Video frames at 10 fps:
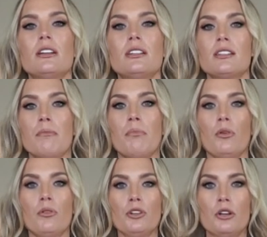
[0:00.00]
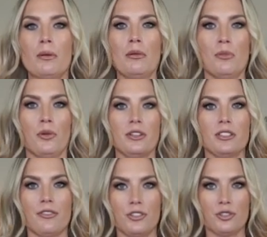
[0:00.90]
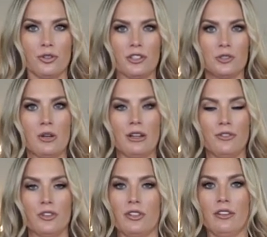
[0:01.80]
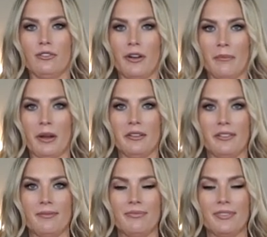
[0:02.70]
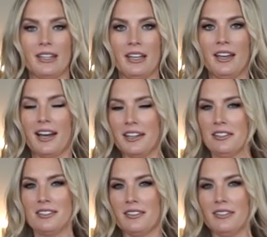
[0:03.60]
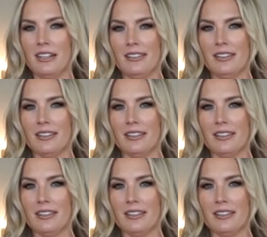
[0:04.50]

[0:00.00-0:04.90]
Simple. You could probably pull this off the shoulder as well if you undid the front button. I just love that look.